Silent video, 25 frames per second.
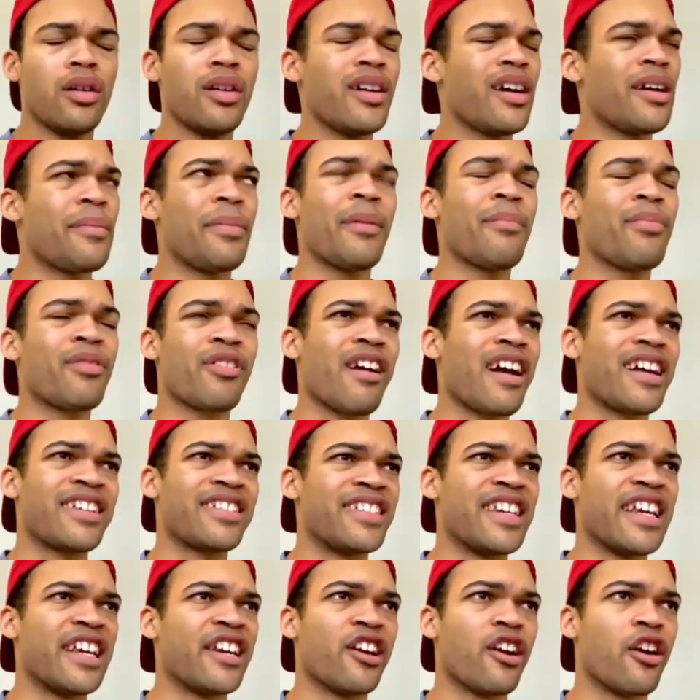I've been
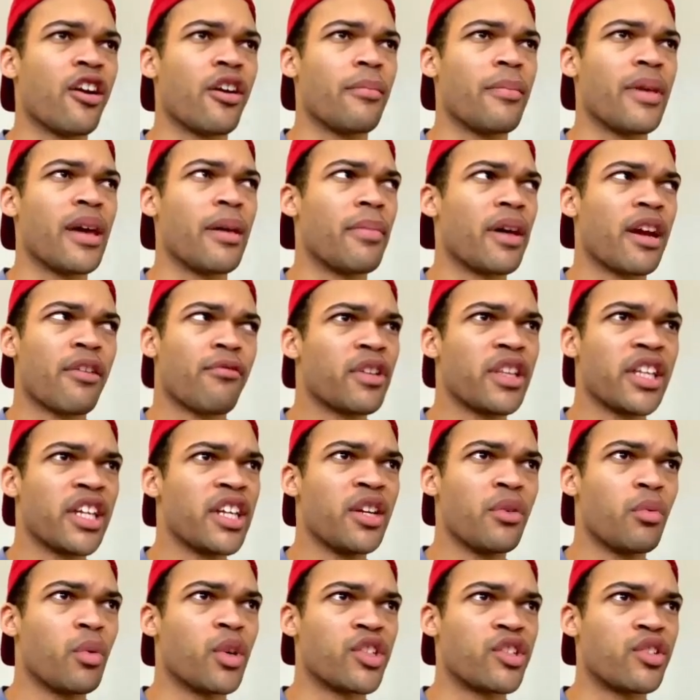procrastinating on it, man, but I really
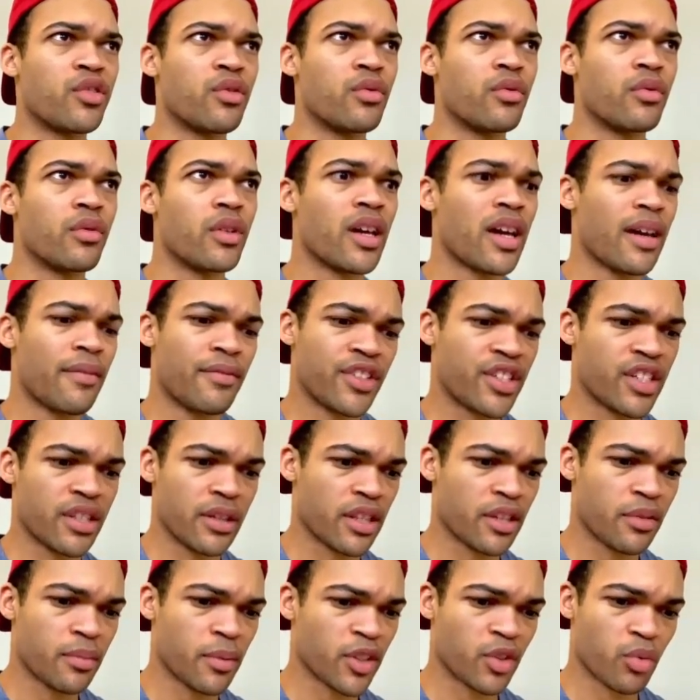need one soon. I haven't
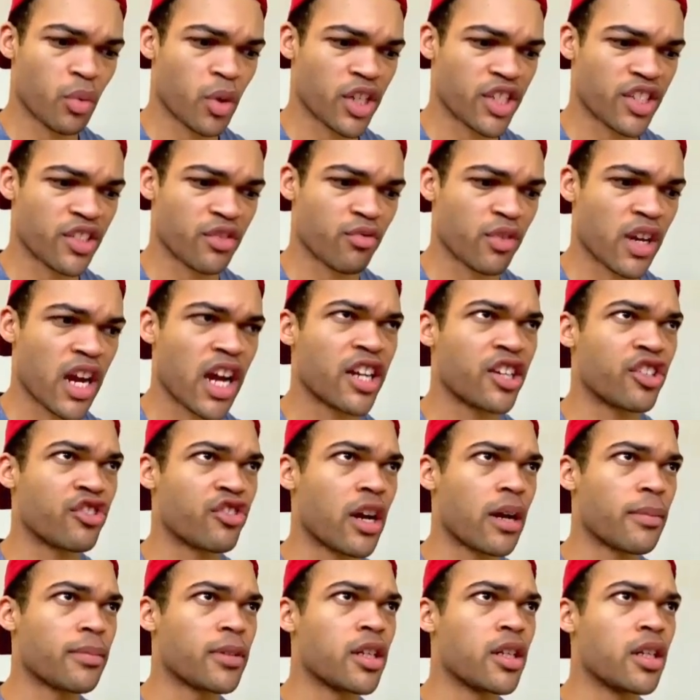seen this much work since Rihanna
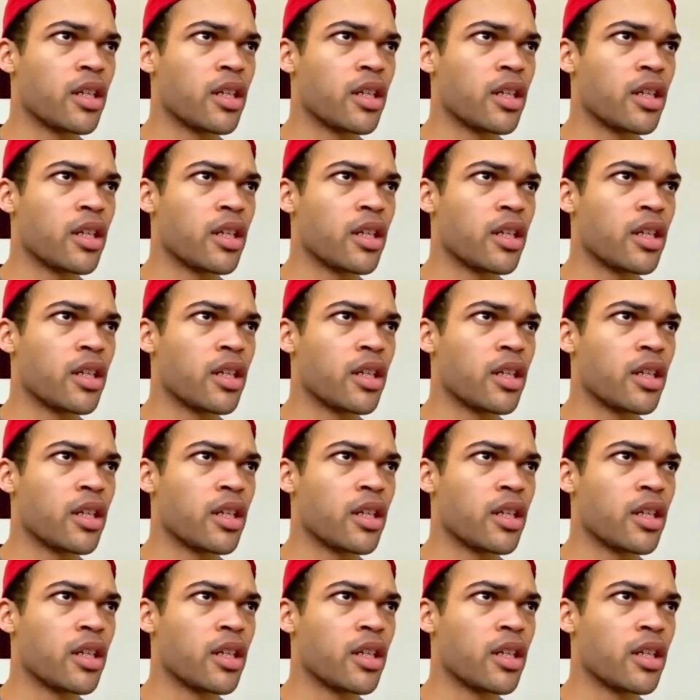dropped.